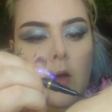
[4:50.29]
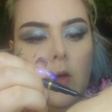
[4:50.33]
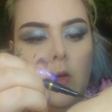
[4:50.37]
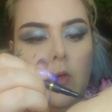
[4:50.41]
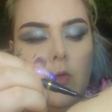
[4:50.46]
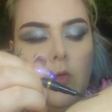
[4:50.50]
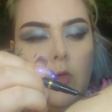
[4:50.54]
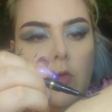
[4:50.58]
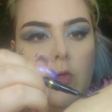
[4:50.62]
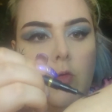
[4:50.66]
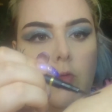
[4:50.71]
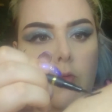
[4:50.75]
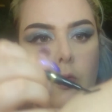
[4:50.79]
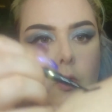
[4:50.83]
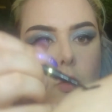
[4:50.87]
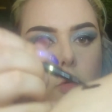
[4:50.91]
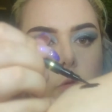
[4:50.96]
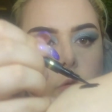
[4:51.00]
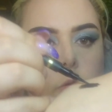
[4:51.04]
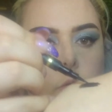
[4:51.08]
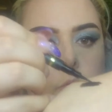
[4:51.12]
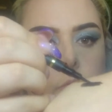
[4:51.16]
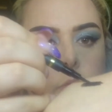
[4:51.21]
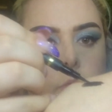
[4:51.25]
Just
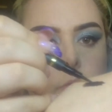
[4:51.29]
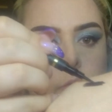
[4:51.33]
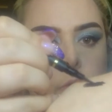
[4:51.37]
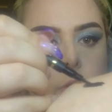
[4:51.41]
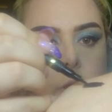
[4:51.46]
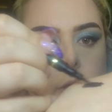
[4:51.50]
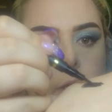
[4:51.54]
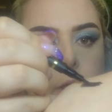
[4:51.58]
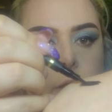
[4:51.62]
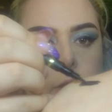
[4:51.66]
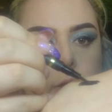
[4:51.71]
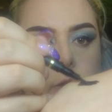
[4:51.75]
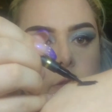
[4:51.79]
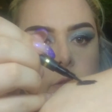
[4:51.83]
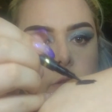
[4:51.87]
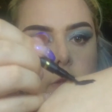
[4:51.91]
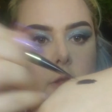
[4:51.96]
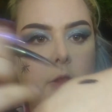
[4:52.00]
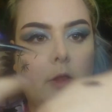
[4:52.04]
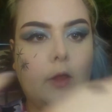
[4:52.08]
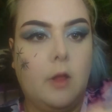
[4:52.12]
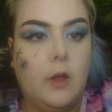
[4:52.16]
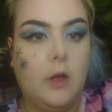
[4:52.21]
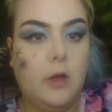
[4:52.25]
roll the end
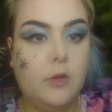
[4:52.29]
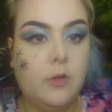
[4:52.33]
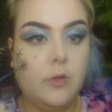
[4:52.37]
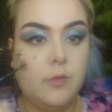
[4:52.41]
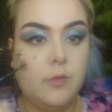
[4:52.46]
in that.